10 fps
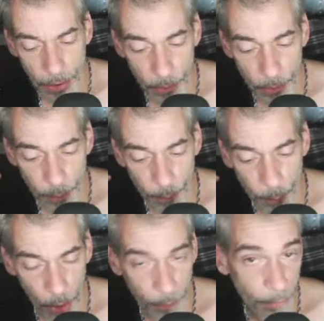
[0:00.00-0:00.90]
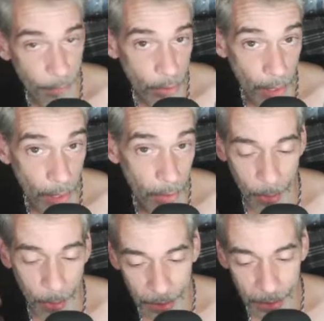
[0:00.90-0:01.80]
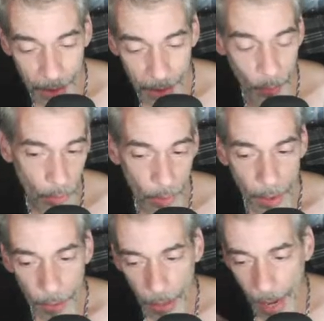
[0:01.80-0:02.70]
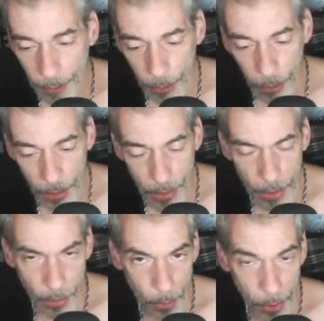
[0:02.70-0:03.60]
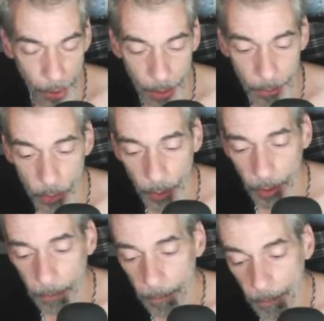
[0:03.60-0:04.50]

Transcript: red or perfect blue or perfect yellow. Everything is an interplay in between.